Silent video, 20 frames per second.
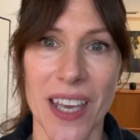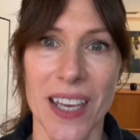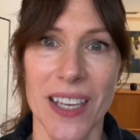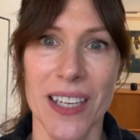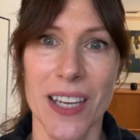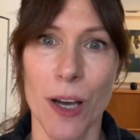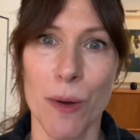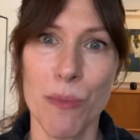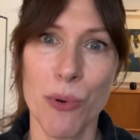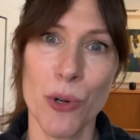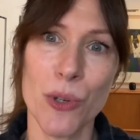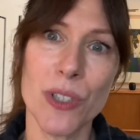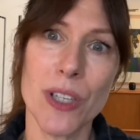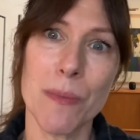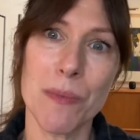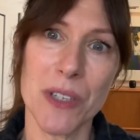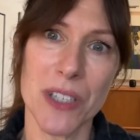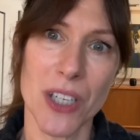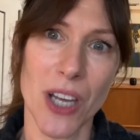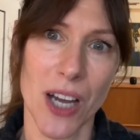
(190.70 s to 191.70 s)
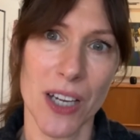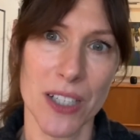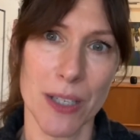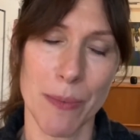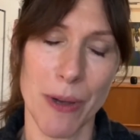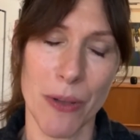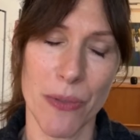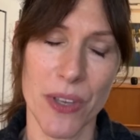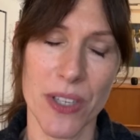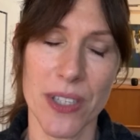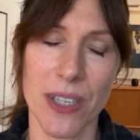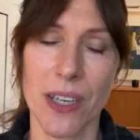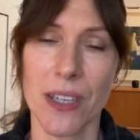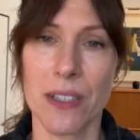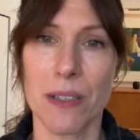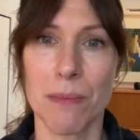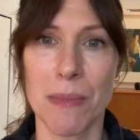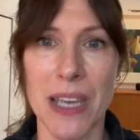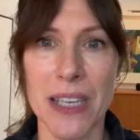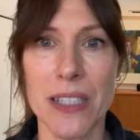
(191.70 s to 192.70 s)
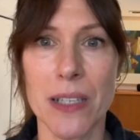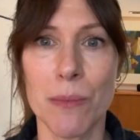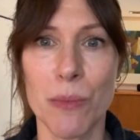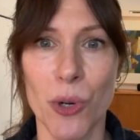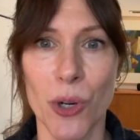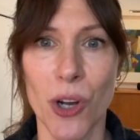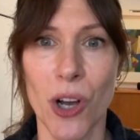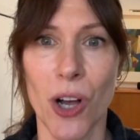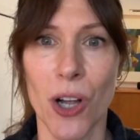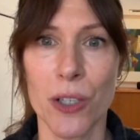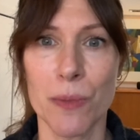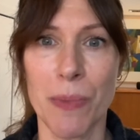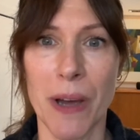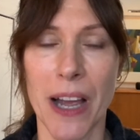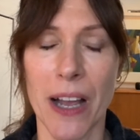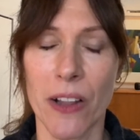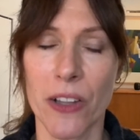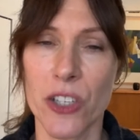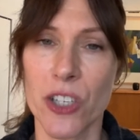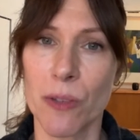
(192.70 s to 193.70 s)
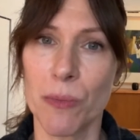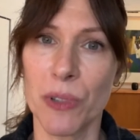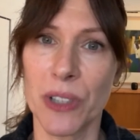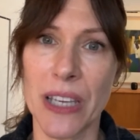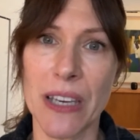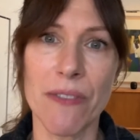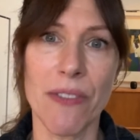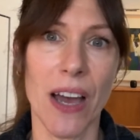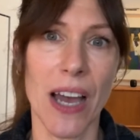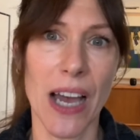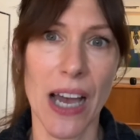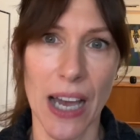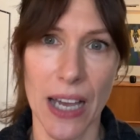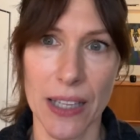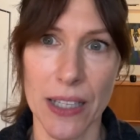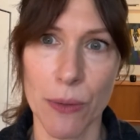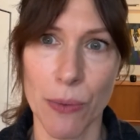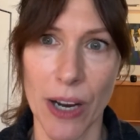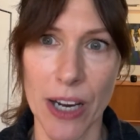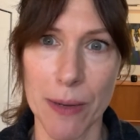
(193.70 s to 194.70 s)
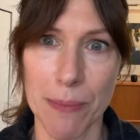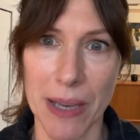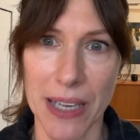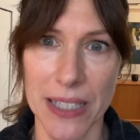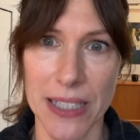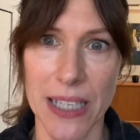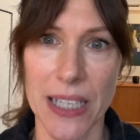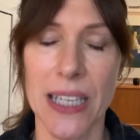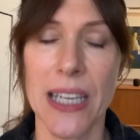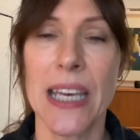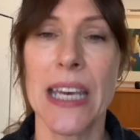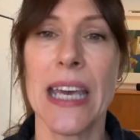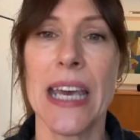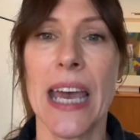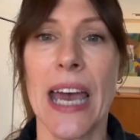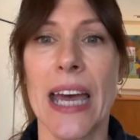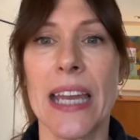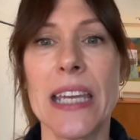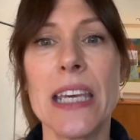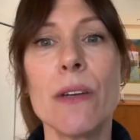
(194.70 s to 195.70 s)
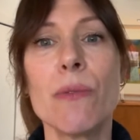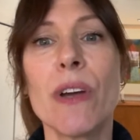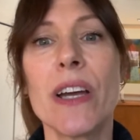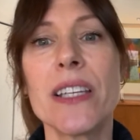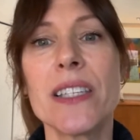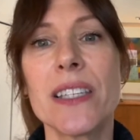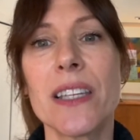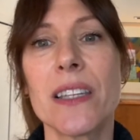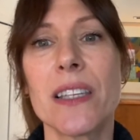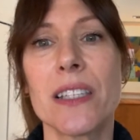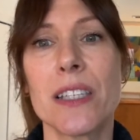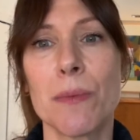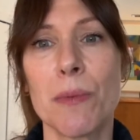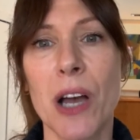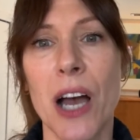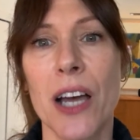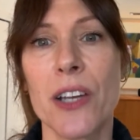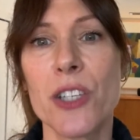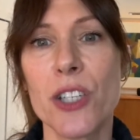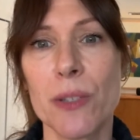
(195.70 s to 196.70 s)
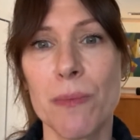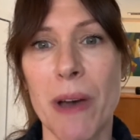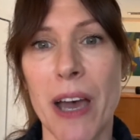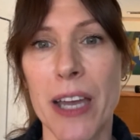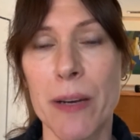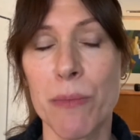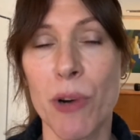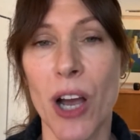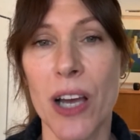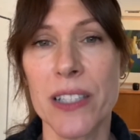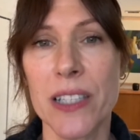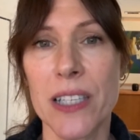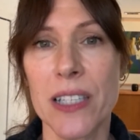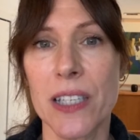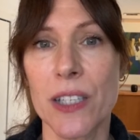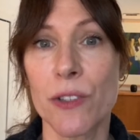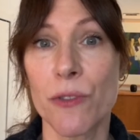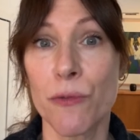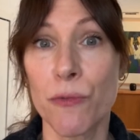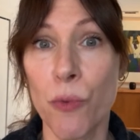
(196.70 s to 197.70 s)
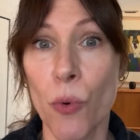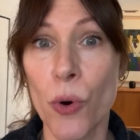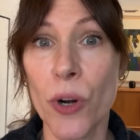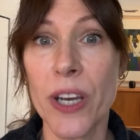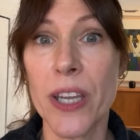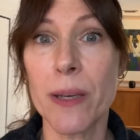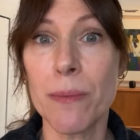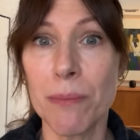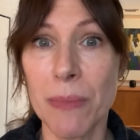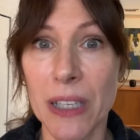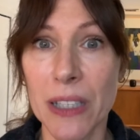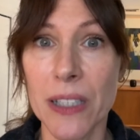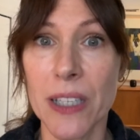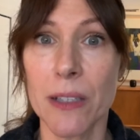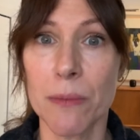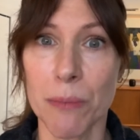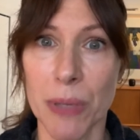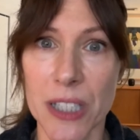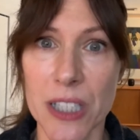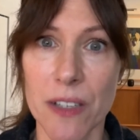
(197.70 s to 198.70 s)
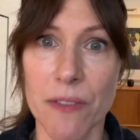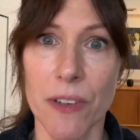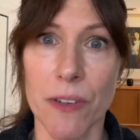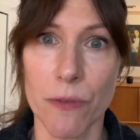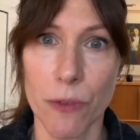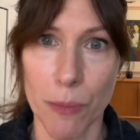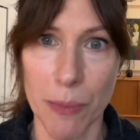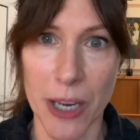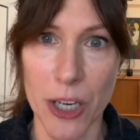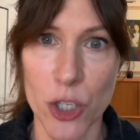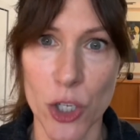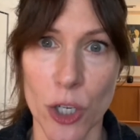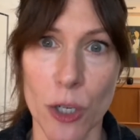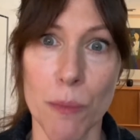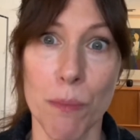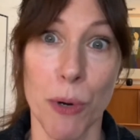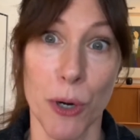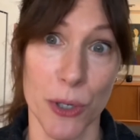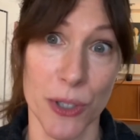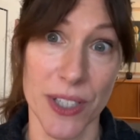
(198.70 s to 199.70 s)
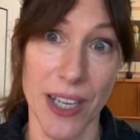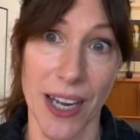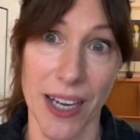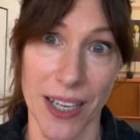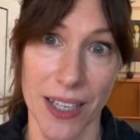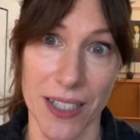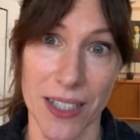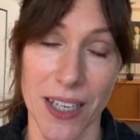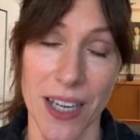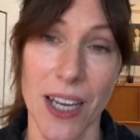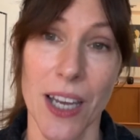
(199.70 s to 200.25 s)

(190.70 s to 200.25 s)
Now, Bruce Lipton talks about this in his amazing book called Biology of Belief. I highly recommend it. And he writes that the subconscious mind processes 40 million bits of information per second